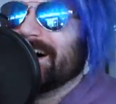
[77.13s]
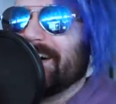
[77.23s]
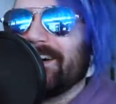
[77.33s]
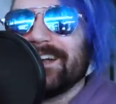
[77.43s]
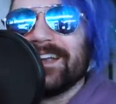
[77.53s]

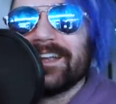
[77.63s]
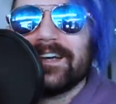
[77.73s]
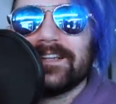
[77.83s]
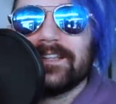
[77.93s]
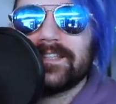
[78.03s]
All right,
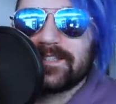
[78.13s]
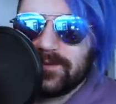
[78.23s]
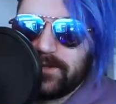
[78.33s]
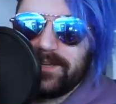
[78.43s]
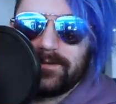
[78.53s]
uh, let's go
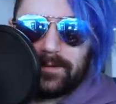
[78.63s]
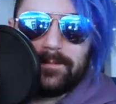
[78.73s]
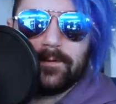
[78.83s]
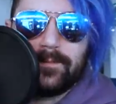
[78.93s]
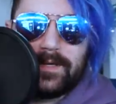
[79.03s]
look at
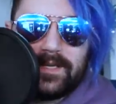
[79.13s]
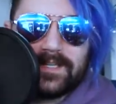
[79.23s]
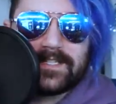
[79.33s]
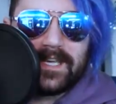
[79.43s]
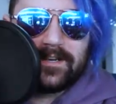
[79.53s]
people being
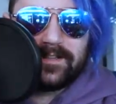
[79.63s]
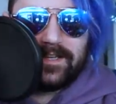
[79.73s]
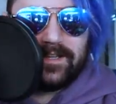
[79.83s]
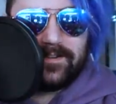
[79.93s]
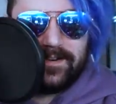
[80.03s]
insane on
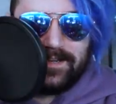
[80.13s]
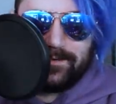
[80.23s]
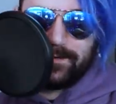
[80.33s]
the internet,